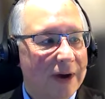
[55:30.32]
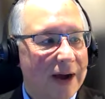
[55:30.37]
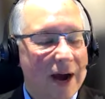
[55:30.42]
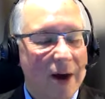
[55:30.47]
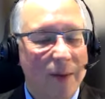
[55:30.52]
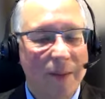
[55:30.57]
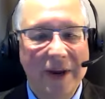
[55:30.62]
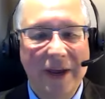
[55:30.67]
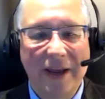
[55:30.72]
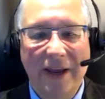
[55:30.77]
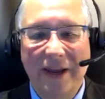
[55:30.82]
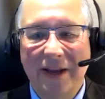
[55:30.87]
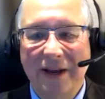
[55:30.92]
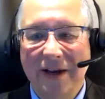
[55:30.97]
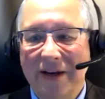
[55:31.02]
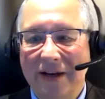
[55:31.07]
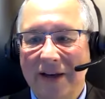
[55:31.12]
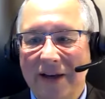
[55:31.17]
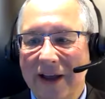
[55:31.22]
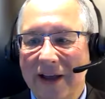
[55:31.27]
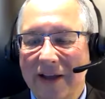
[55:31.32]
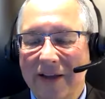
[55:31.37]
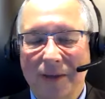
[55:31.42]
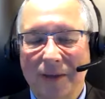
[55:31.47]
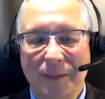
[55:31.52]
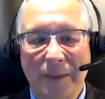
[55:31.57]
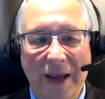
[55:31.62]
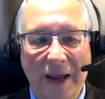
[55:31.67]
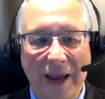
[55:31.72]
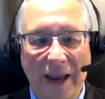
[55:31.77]
many
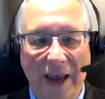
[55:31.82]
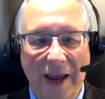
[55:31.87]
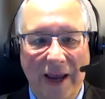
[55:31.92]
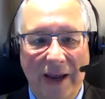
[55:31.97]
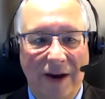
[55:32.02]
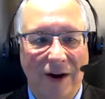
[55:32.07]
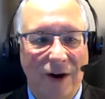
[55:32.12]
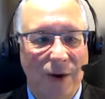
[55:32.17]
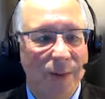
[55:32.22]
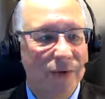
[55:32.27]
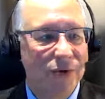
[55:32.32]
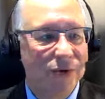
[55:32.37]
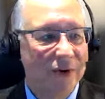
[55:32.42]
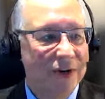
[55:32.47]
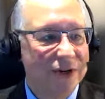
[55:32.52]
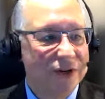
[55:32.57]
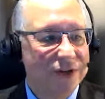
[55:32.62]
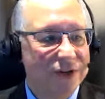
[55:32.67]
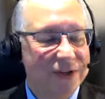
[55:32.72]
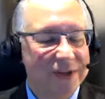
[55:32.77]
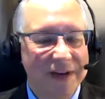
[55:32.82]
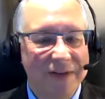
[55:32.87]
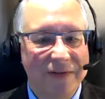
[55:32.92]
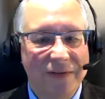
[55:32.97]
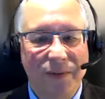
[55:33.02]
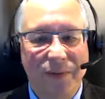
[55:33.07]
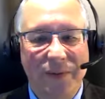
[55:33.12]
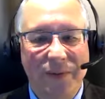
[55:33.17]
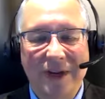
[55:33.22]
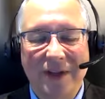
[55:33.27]
LMAA arbitrations have
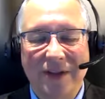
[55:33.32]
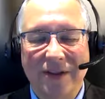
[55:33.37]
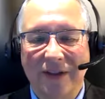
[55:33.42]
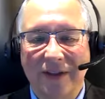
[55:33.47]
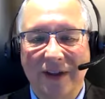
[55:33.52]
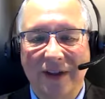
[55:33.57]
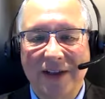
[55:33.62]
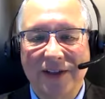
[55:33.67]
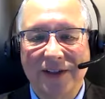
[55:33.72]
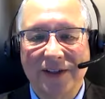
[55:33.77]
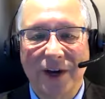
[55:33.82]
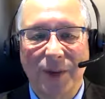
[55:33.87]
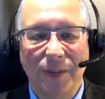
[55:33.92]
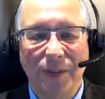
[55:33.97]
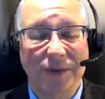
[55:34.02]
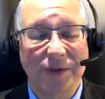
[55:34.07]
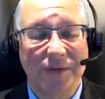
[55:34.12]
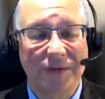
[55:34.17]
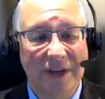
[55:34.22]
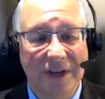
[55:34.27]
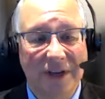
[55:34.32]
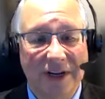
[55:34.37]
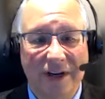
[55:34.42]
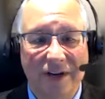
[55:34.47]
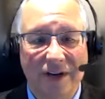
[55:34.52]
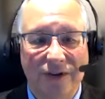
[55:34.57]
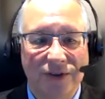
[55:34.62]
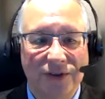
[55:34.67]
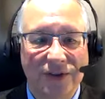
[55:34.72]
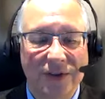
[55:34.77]
there been in the last couple of
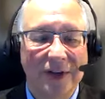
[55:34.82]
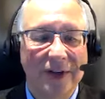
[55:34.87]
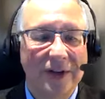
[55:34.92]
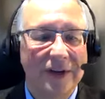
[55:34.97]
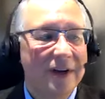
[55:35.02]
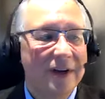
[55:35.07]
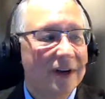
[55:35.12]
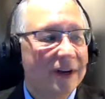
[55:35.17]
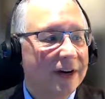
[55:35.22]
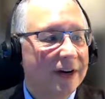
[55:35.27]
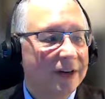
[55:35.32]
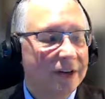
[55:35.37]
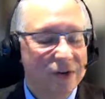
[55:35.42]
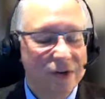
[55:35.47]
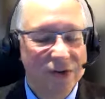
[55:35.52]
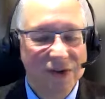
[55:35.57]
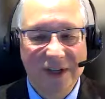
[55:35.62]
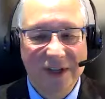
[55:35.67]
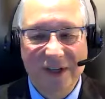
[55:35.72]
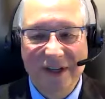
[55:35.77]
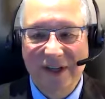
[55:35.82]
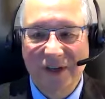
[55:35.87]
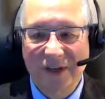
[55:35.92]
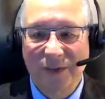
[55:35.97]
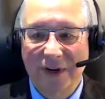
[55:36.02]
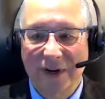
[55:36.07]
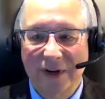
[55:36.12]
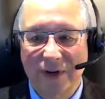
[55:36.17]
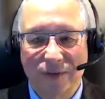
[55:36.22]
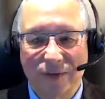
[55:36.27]
years using the
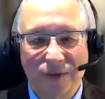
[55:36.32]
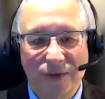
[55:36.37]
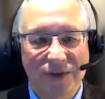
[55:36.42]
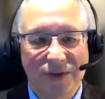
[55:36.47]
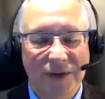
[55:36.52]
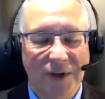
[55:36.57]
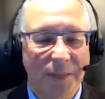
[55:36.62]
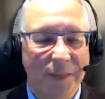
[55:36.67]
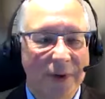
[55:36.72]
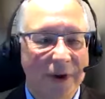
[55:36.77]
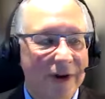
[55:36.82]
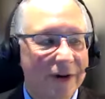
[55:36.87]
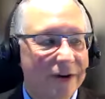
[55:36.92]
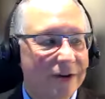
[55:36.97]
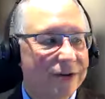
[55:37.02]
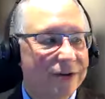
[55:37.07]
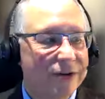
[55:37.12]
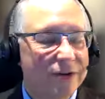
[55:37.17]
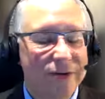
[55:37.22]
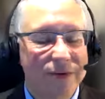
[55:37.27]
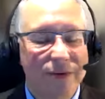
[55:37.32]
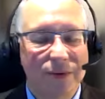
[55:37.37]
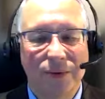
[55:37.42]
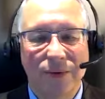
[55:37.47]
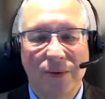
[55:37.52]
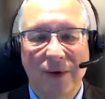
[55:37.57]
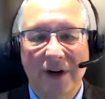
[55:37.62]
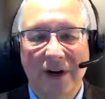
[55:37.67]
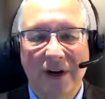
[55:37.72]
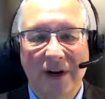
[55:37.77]
expedited rules compared
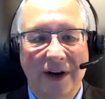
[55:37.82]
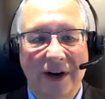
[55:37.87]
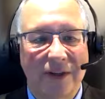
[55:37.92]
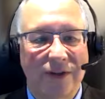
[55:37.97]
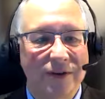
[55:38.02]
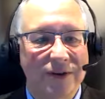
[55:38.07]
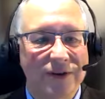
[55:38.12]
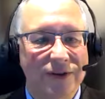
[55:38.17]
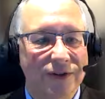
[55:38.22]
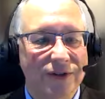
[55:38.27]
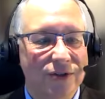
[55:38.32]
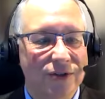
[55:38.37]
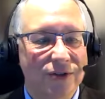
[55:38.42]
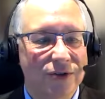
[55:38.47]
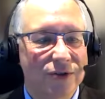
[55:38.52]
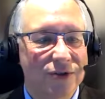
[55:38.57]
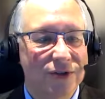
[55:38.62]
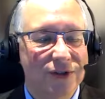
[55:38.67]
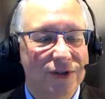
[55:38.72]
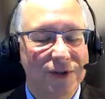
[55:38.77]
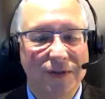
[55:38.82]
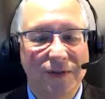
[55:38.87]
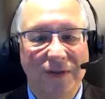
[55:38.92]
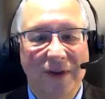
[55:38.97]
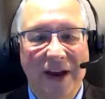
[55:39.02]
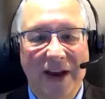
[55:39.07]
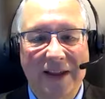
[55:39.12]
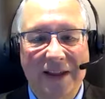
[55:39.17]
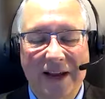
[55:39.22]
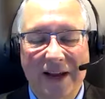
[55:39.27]
to other institutions, if you've
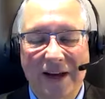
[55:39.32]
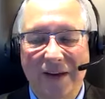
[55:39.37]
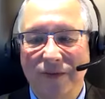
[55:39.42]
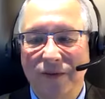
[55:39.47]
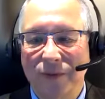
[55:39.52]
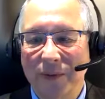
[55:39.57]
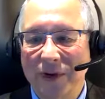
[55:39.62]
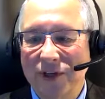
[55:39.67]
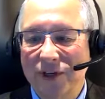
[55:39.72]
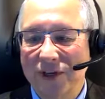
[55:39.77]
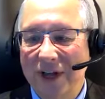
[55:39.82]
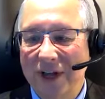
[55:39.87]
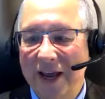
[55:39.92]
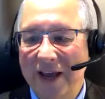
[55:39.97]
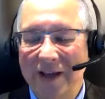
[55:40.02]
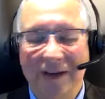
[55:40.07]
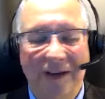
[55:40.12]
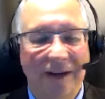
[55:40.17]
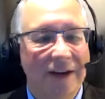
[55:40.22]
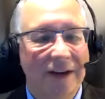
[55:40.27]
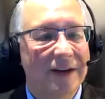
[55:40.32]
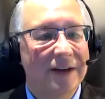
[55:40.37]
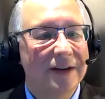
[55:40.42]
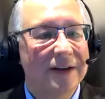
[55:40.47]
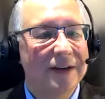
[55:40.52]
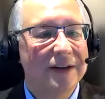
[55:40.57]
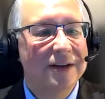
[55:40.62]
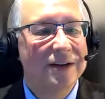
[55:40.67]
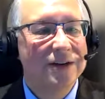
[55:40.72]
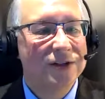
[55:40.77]
got that information handy,
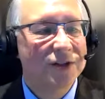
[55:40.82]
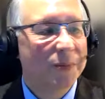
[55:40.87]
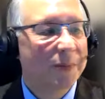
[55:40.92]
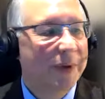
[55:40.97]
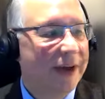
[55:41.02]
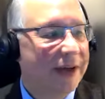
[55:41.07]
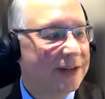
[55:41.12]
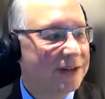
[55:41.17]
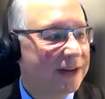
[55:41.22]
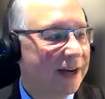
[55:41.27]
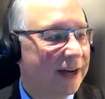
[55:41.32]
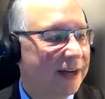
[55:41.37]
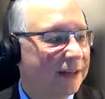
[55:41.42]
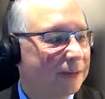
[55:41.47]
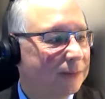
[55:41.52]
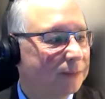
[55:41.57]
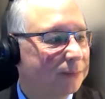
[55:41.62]
just to pass on?